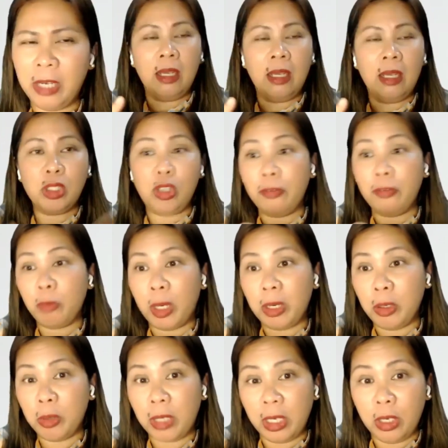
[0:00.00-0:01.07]
a software you
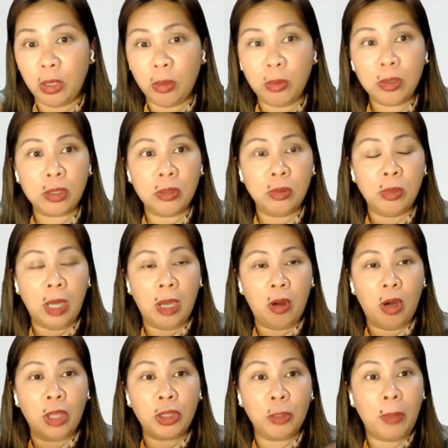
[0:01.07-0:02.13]
can use to
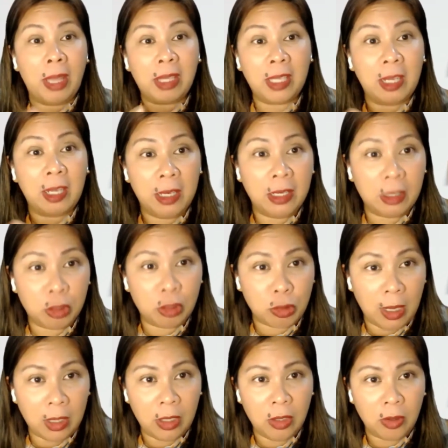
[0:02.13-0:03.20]
automatically
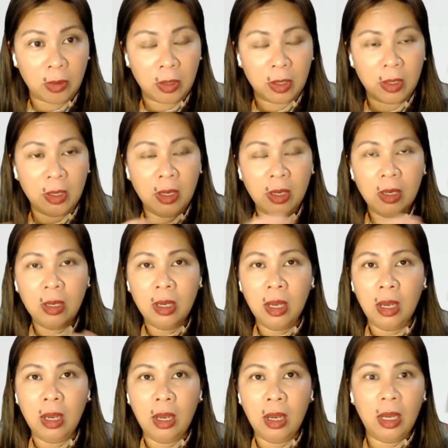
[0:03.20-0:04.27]
track your
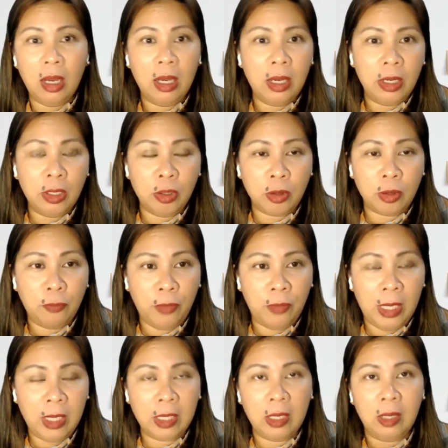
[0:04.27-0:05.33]

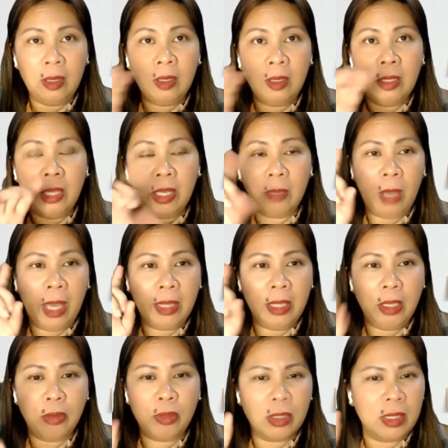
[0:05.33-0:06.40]
vehicle. Like I
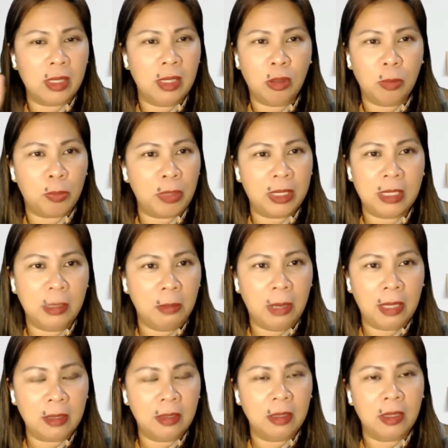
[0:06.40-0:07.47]
think you just need to press the
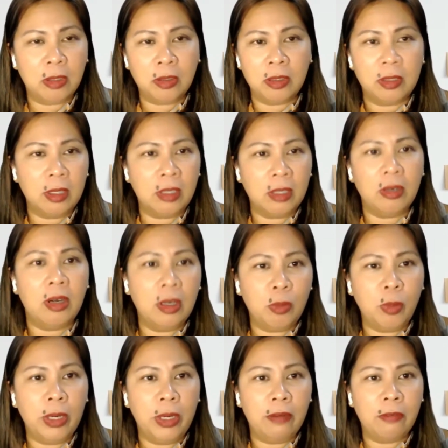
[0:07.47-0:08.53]
button, turn it on,
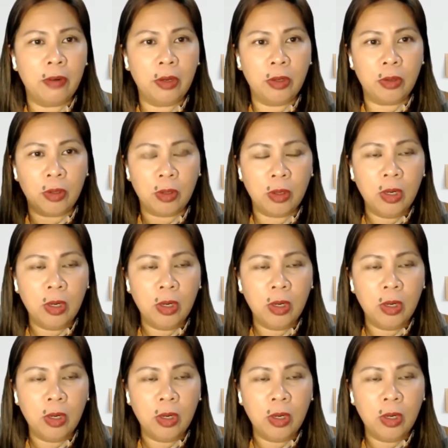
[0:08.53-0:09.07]
whatever you're